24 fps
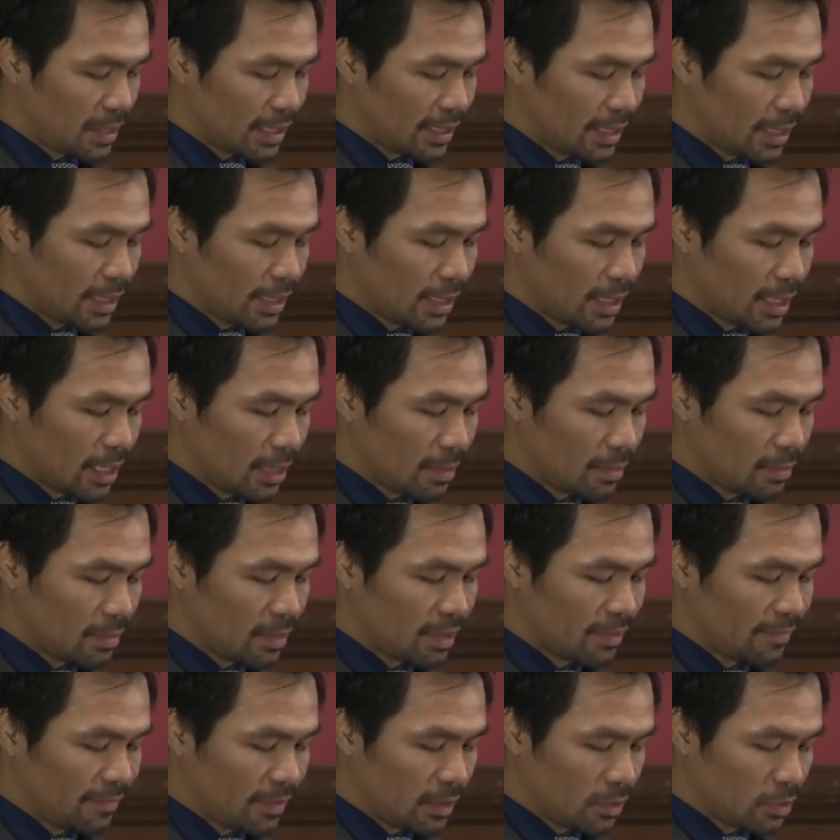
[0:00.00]
but I
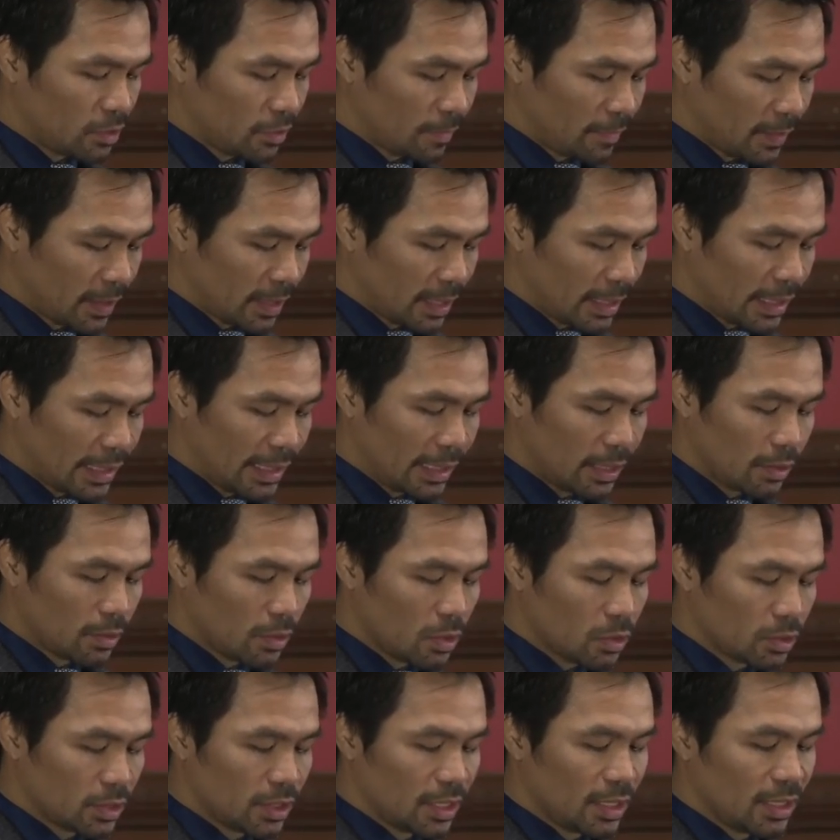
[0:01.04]
am philosophically
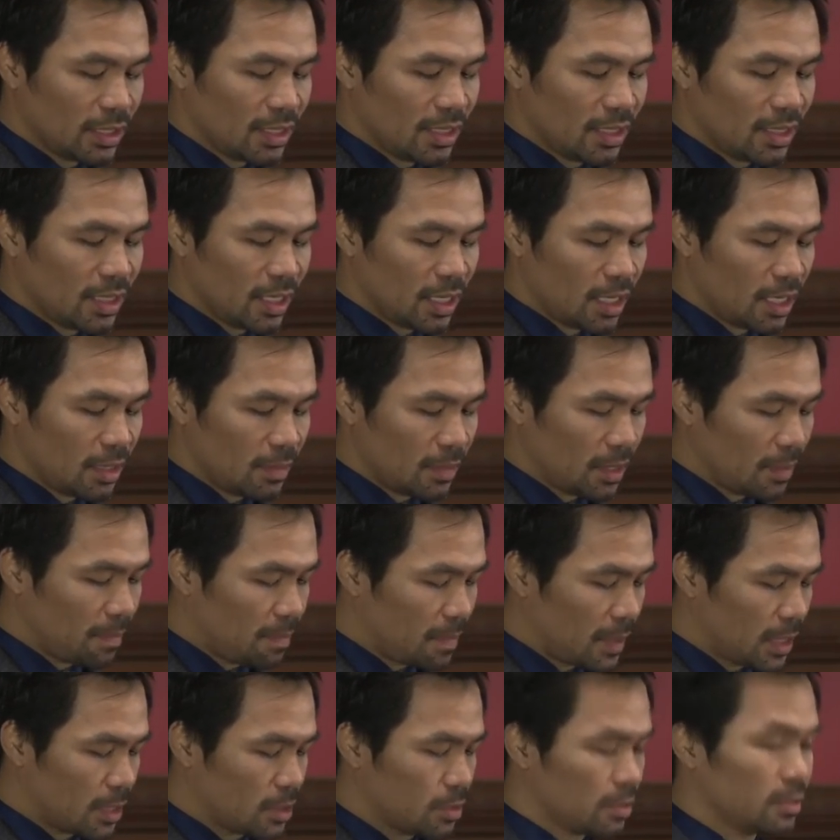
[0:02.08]
rooted in my
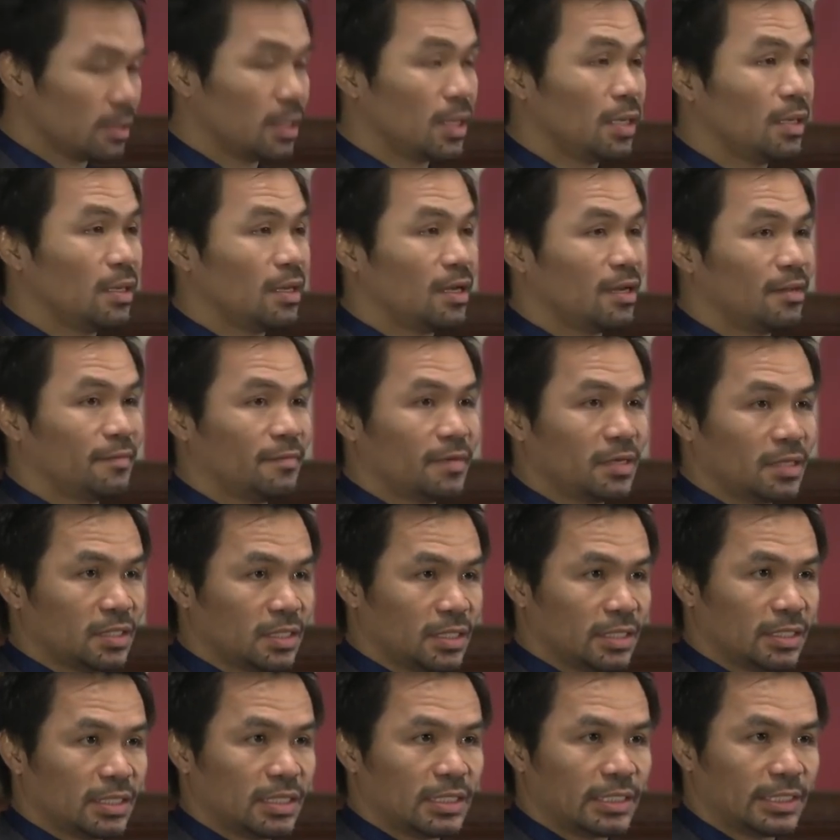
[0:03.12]
personal
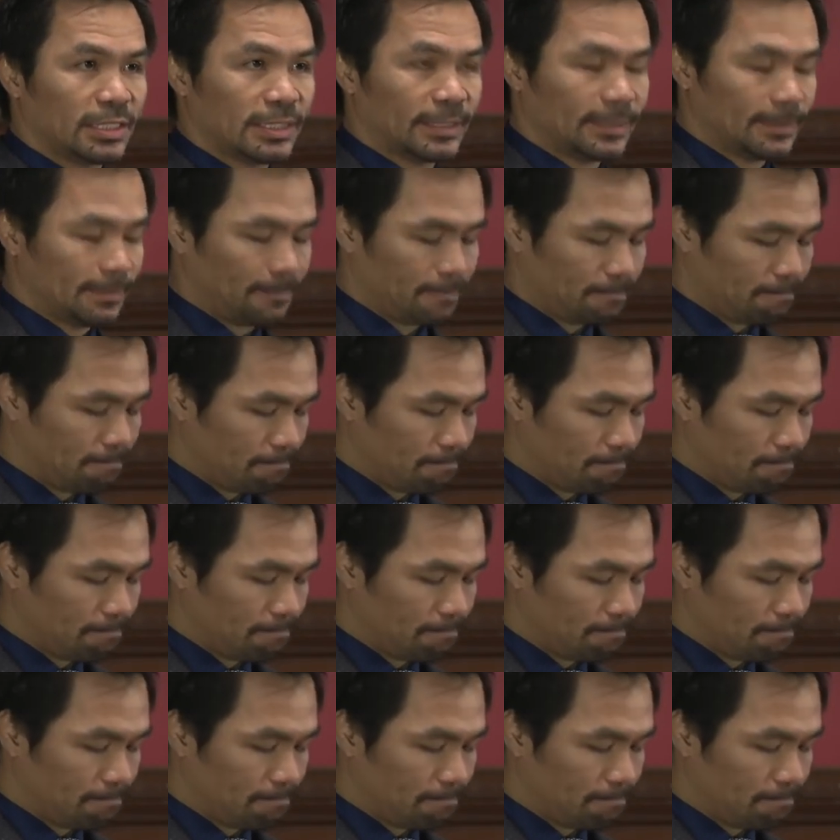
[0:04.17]
adversities,